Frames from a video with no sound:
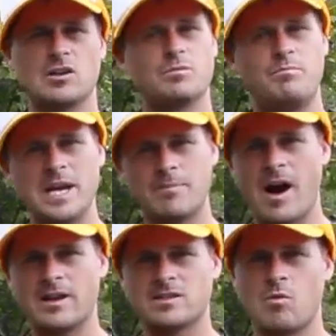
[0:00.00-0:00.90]
those big
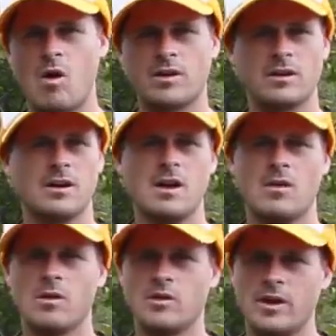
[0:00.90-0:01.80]
bodies of water,
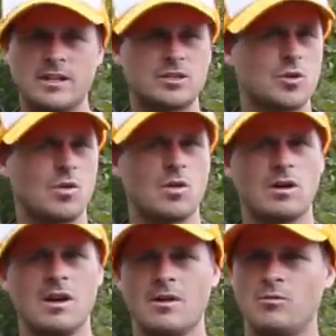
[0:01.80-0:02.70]
whether
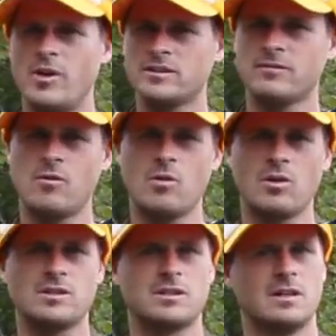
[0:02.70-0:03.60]
inshore,
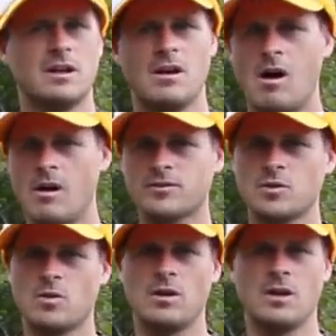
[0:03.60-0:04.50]
reservoirs,
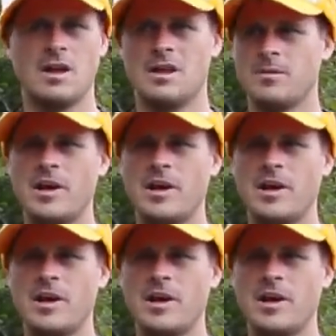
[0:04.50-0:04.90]
offshore, the